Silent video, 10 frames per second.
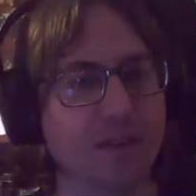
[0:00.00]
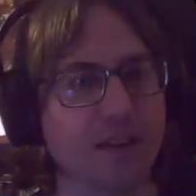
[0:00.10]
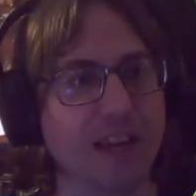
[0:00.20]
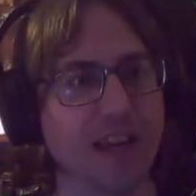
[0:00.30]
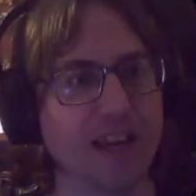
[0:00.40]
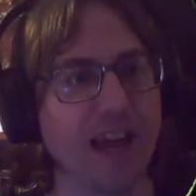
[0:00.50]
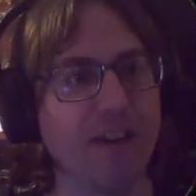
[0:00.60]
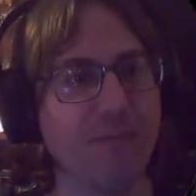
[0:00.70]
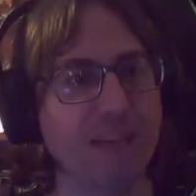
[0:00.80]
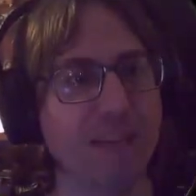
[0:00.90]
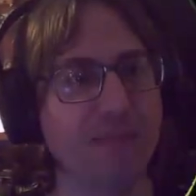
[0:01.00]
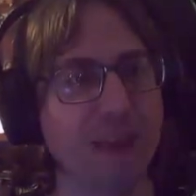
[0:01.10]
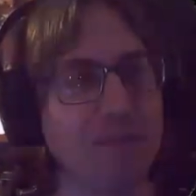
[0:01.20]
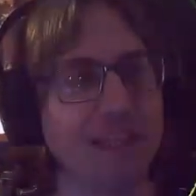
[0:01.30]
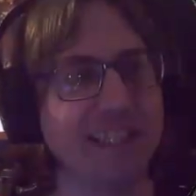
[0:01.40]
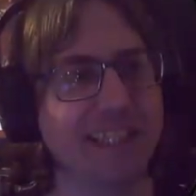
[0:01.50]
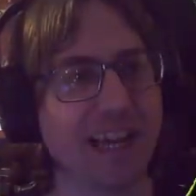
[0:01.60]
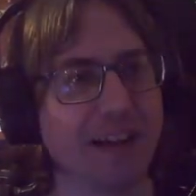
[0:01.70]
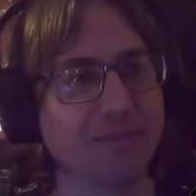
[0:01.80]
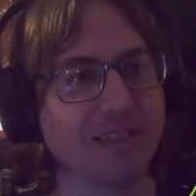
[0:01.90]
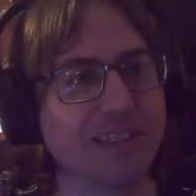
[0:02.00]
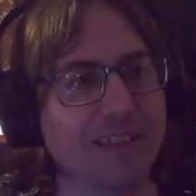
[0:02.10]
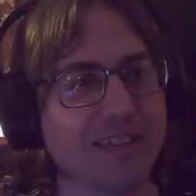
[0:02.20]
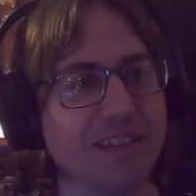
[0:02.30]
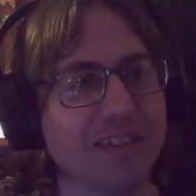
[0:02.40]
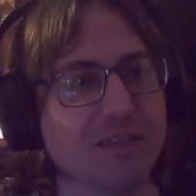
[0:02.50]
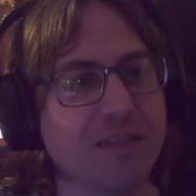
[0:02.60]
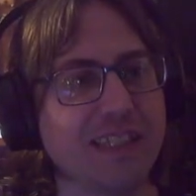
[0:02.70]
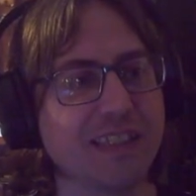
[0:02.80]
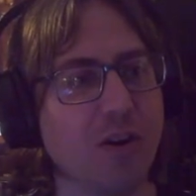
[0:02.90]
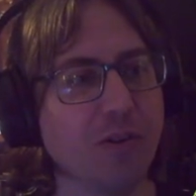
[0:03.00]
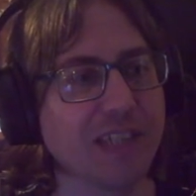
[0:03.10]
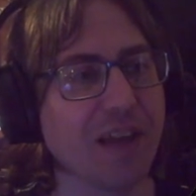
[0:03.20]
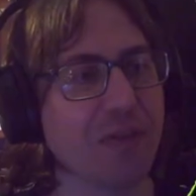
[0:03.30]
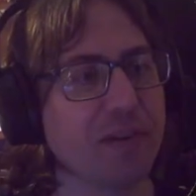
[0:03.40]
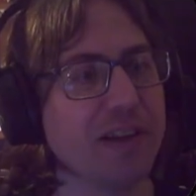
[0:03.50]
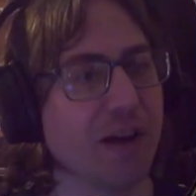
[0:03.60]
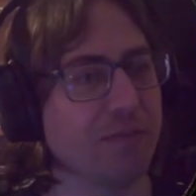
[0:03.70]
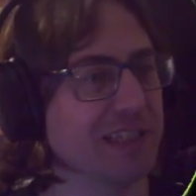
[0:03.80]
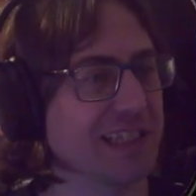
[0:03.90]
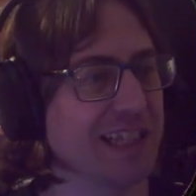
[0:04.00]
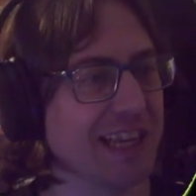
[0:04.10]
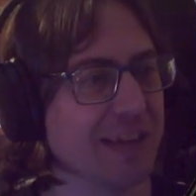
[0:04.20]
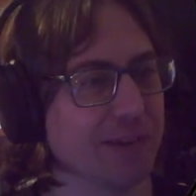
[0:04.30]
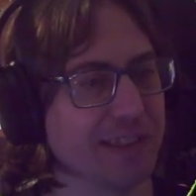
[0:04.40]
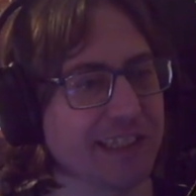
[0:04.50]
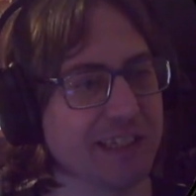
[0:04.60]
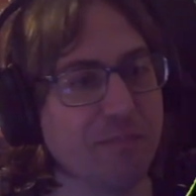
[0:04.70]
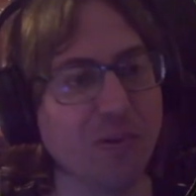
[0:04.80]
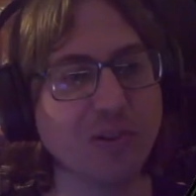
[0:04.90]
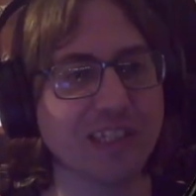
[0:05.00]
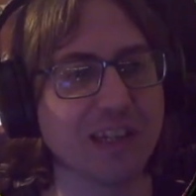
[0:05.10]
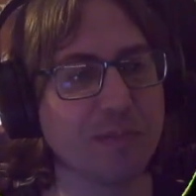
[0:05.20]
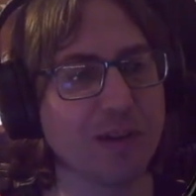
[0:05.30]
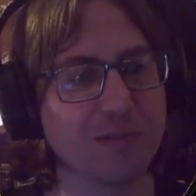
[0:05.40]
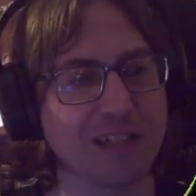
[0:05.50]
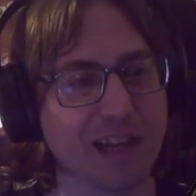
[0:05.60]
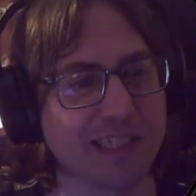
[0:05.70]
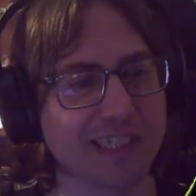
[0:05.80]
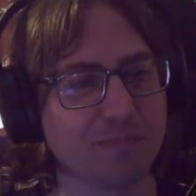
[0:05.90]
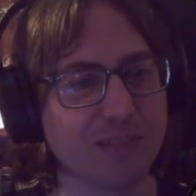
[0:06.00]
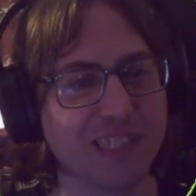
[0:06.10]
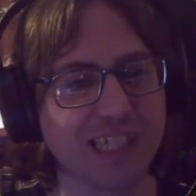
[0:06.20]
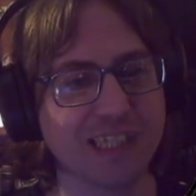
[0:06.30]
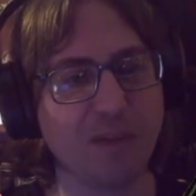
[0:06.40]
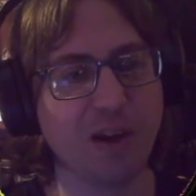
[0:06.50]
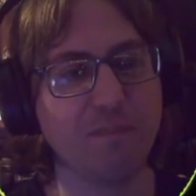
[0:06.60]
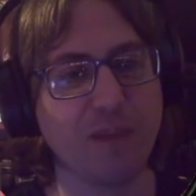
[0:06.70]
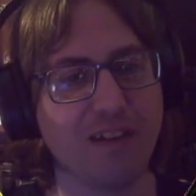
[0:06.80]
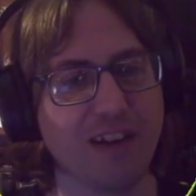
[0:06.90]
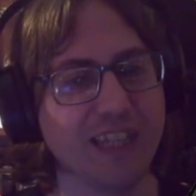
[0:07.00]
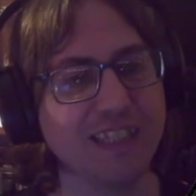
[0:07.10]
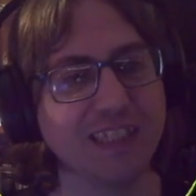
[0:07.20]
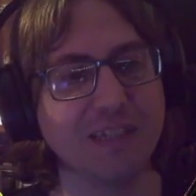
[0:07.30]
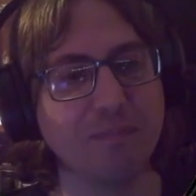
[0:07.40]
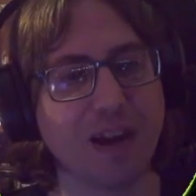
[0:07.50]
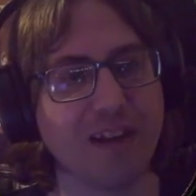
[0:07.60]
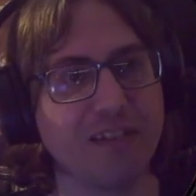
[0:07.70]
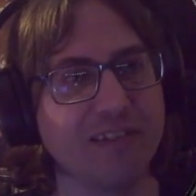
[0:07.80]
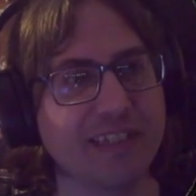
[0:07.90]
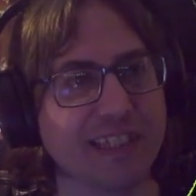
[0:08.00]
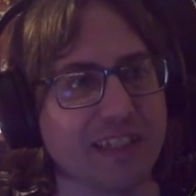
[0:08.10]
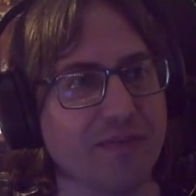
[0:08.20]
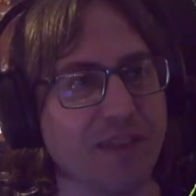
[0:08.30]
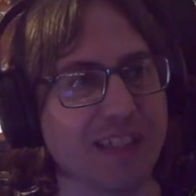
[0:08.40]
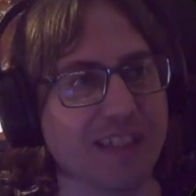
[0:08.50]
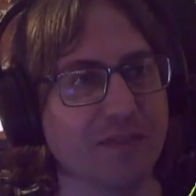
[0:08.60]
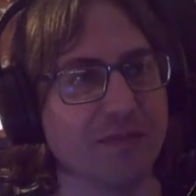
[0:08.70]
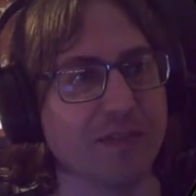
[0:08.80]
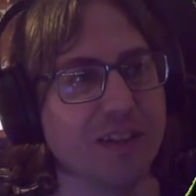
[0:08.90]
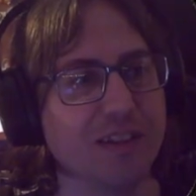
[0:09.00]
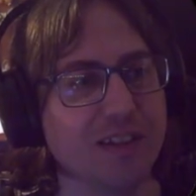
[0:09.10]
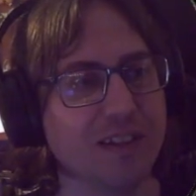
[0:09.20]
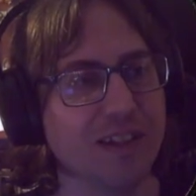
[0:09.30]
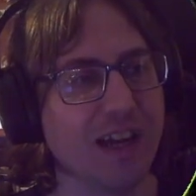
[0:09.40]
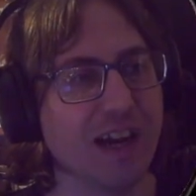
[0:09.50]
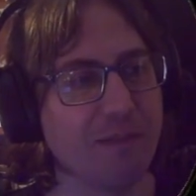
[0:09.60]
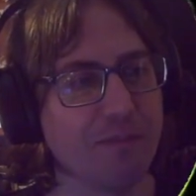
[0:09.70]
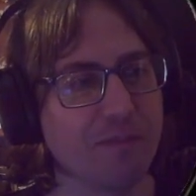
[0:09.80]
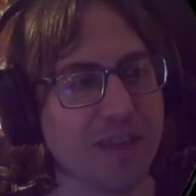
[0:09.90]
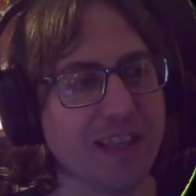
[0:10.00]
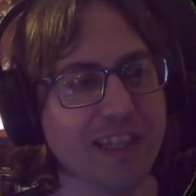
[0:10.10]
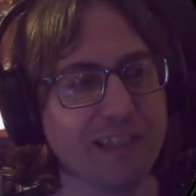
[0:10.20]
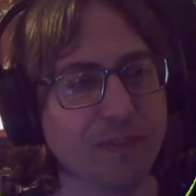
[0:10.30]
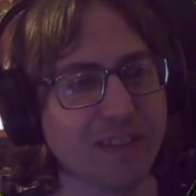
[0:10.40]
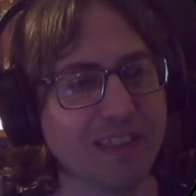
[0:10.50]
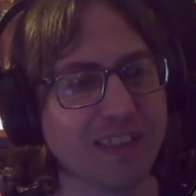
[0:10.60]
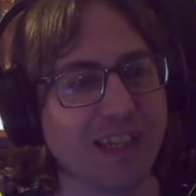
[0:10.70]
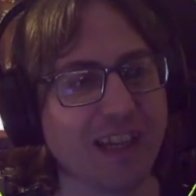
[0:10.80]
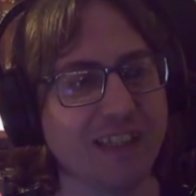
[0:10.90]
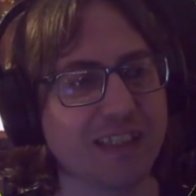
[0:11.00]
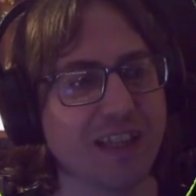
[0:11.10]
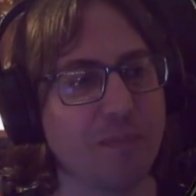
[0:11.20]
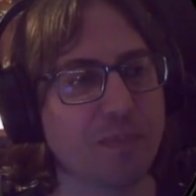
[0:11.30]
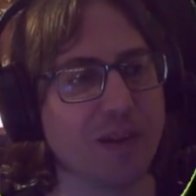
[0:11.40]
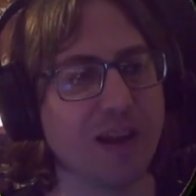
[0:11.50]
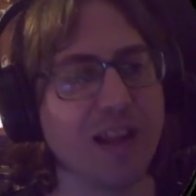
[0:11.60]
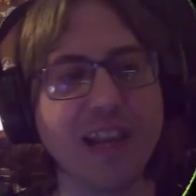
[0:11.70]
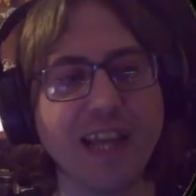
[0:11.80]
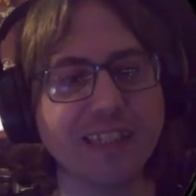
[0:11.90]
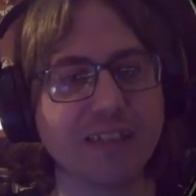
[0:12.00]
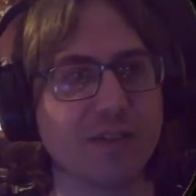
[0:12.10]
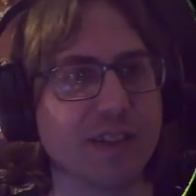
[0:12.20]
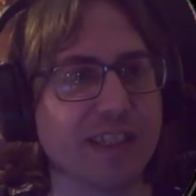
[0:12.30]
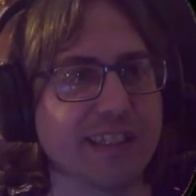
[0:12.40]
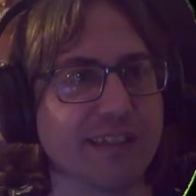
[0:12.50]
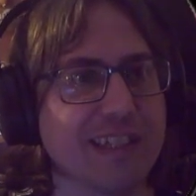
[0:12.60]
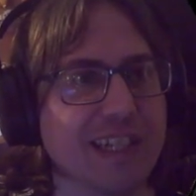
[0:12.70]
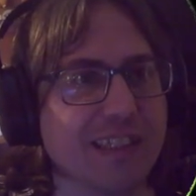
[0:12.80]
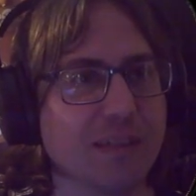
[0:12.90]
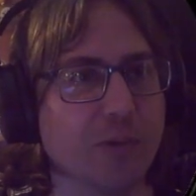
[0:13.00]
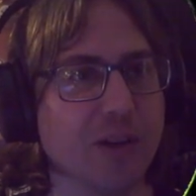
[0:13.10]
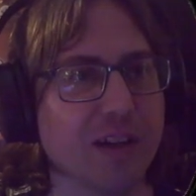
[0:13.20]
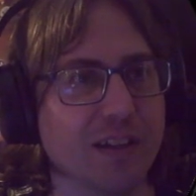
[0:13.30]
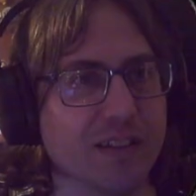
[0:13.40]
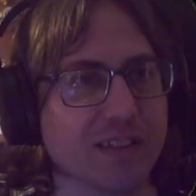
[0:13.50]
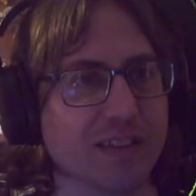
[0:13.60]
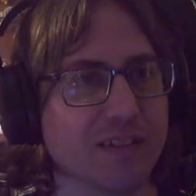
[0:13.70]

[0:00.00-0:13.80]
Okay, now we can maybe scouts. Do I need to hold L3? No, just click it once. An important open object protected by a barrier. Hitting the barrier is ineffective. Hit this button to light up a letter in the associated words.